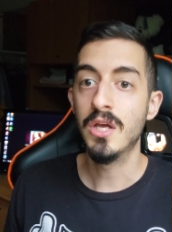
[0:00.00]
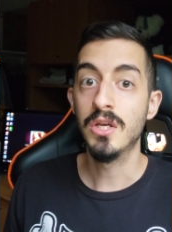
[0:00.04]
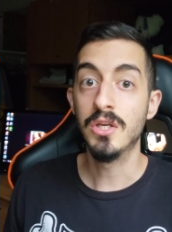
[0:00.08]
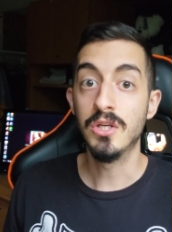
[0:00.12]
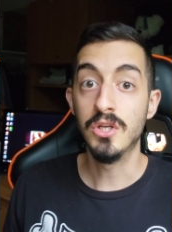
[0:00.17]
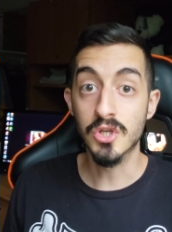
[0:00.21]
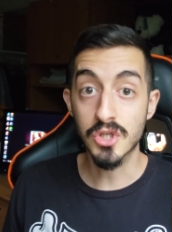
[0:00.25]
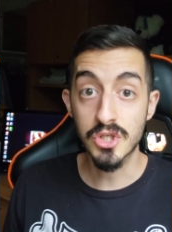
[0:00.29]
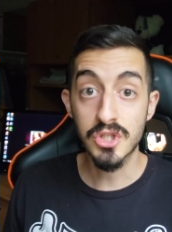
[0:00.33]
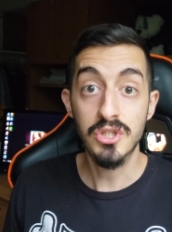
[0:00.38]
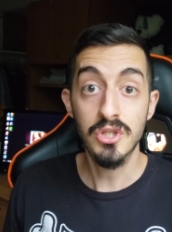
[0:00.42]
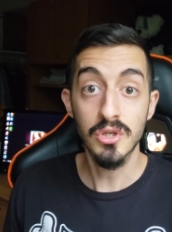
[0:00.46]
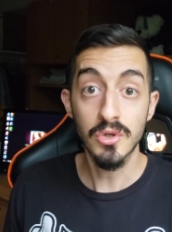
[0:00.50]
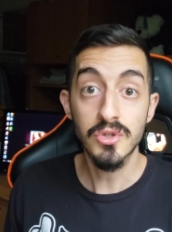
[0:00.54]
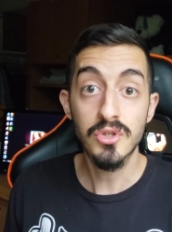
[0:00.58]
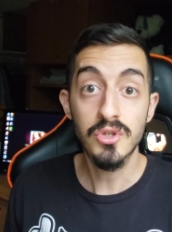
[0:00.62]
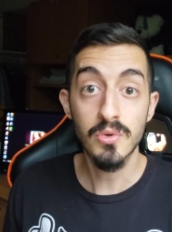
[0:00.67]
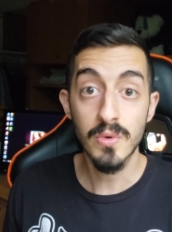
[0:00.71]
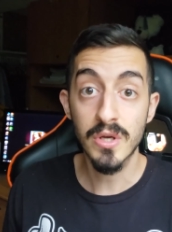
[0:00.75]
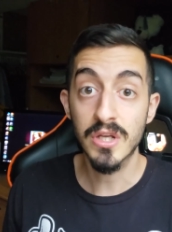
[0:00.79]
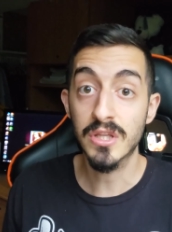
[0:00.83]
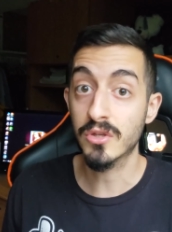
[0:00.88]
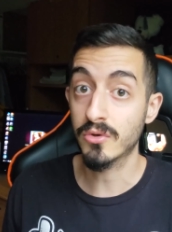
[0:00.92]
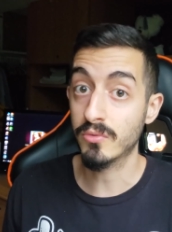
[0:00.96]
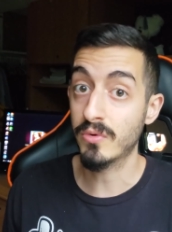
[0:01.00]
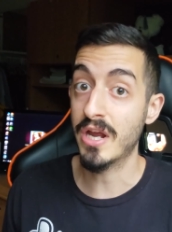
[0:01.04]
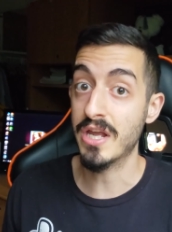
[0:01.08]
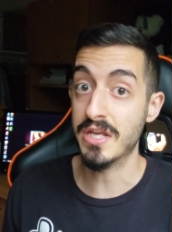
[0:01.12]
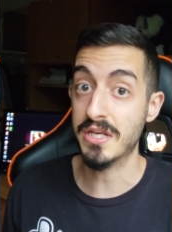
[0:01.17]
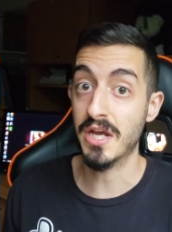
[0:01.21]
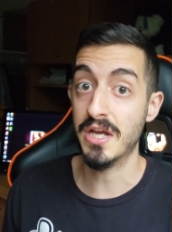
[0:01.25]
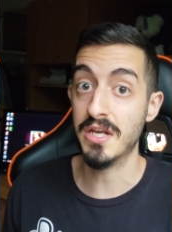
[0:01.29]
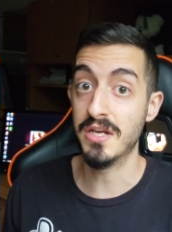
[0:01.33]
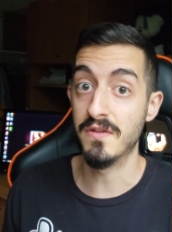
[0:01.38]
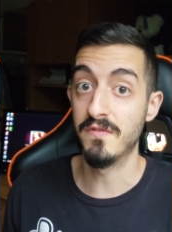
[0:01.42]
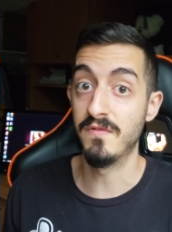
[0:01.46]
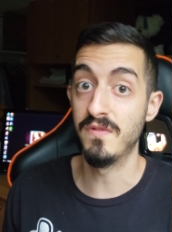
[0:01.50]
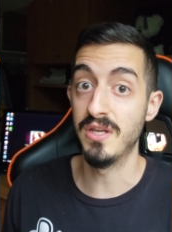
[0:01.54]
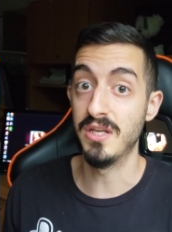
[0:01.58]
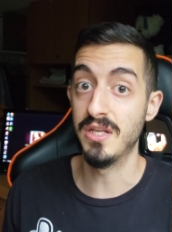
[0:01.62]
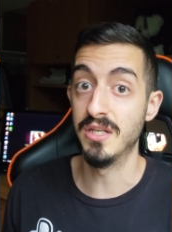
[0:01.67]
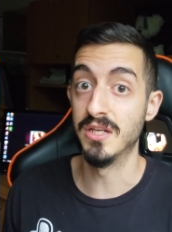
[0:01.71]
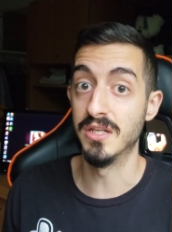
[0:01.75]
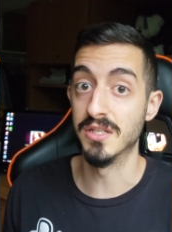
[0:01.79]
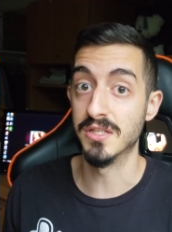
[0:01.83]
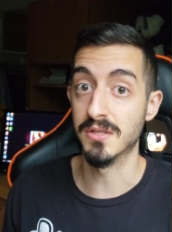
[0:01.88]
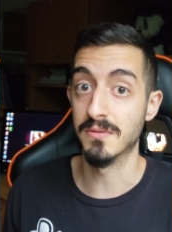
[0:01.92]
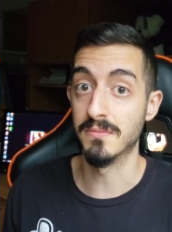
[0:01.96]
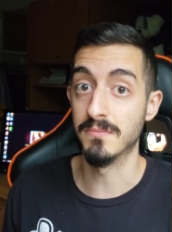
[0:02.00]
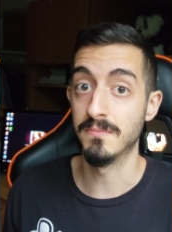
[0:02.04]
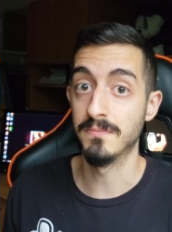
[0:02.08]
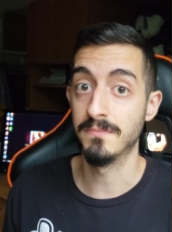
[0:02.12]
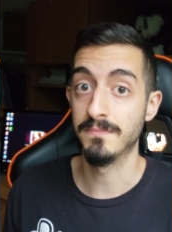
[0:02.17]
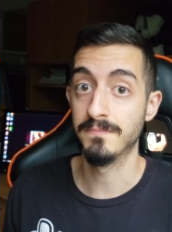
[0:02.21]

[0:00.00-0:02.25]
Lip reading: you're still doing the right kind of veganism.